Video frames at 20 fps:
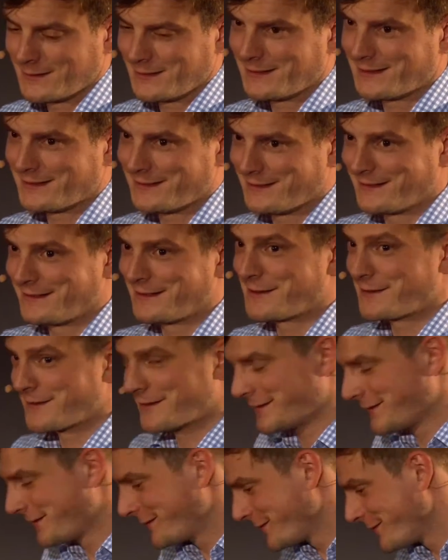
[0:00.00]
And
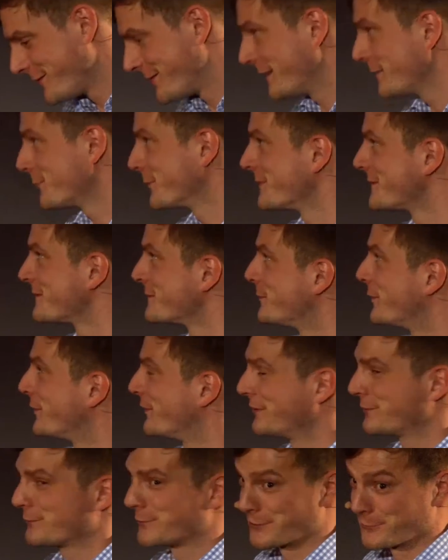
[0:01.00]
that was the
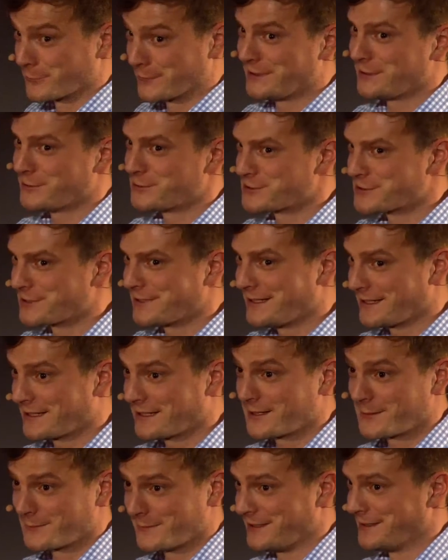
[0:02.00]
point where we usually
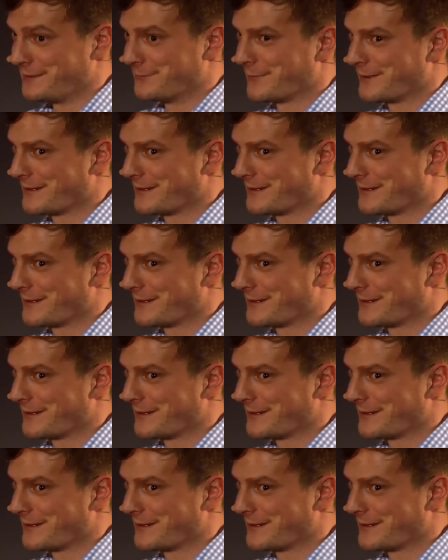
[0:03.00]
come in.